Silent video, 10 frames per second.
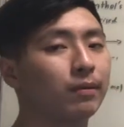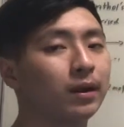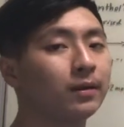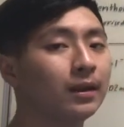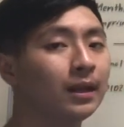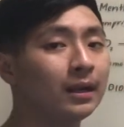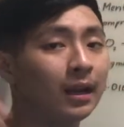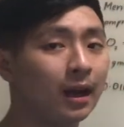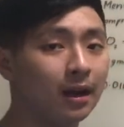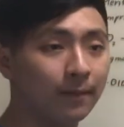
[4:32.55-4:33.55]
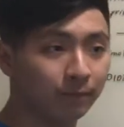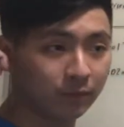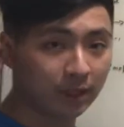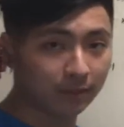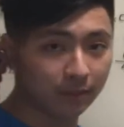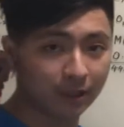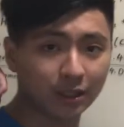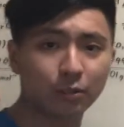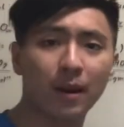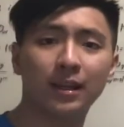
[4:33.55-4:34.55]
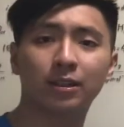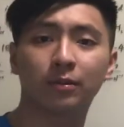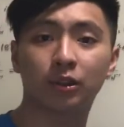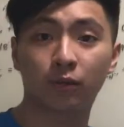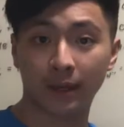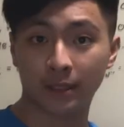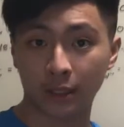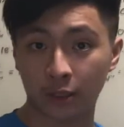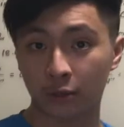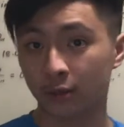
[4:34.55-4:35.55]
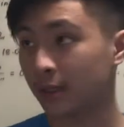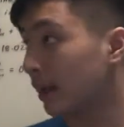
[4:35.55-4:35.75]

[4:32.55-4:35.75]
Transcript: But um, see, this is why it's always great to use